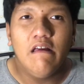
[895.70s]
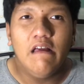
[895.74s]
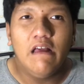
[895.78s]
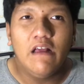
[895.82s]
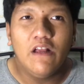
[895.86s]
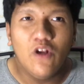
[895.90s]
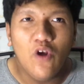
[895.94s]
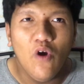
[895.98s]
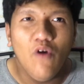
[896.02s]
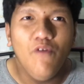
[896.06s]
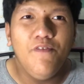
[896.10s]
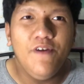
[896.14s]

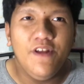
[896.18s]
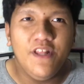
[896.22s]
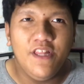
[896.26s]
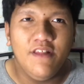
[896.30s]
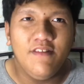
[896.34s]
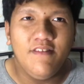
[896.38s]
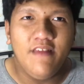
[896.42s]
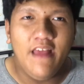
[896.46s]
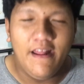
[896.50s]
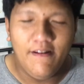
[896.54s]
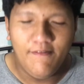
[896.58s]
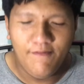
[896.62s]
go for
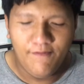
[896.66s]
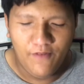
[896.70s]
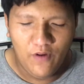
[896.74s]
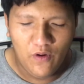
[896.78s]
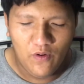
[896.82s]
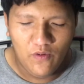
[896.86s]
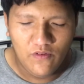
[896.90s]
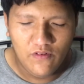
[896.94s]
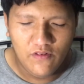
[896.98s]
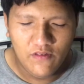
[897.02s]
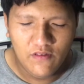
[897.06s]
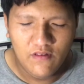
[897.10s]
these headphones.
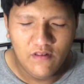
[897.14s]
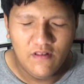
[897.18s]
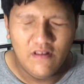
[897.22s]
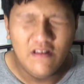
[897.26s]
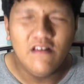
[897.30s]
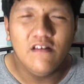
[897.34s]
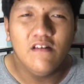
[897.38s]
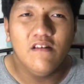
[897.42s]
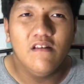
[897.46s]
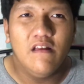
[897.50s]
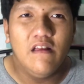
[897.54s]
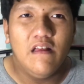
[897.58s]

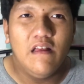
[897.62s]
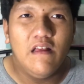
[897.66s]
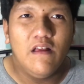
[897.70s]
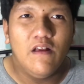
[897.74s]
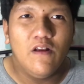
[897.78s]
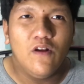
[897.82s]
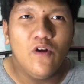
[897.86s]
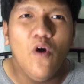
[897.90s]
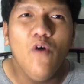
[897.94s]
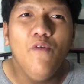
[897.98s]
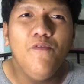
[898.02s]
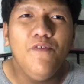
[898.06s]

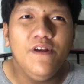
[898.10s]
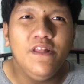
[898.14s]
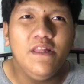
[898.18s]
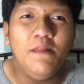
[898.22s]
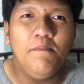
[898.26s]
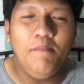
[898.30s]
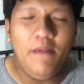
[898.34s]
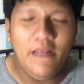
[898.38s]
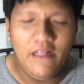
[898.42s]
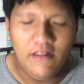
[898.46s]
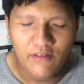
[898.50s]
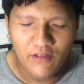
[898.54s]
Go for the
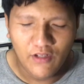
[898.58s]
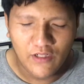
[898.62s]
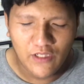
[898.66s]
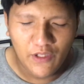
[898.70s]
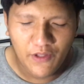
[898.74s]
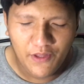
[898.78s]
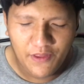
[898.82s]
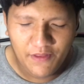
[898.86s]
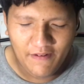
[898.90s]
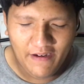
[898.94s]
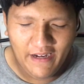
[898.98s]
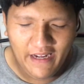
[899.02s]
Beats Solo
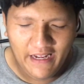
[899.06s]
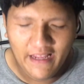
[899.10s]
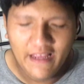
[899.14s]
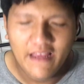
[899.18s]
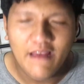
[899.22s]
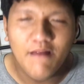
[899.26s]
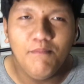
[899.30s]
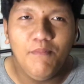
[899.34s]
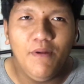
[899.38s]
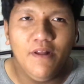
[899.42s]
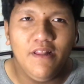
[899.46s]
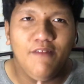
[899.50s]
3.
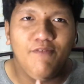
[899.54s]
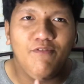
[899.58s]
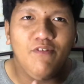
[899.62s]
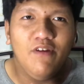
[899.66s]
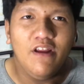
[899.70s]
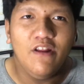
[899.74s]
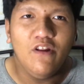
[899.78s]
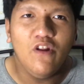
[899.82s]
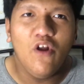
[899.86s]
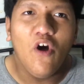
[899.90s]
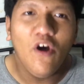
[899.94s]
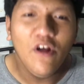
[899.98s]
But if you're
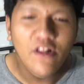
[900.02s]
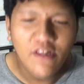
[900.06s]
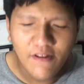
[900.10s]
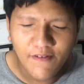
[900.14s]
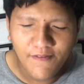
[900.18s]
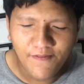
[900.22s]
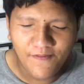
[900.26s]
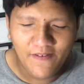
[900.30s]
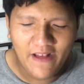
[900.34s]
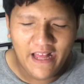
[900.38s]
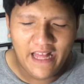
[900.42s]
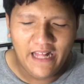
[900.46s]
an
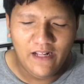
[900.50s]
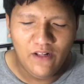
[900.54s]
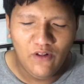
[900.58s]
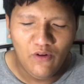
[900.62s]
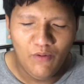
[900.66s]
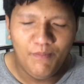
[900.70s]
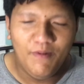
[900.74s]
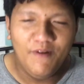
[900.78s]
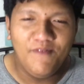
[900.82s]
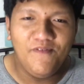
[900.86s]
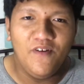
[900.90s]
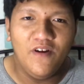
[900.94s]
audiophile who
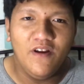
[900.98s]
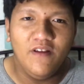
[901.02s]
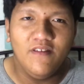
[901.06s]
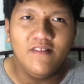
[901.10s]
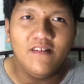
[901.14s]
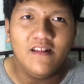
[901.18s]
prefers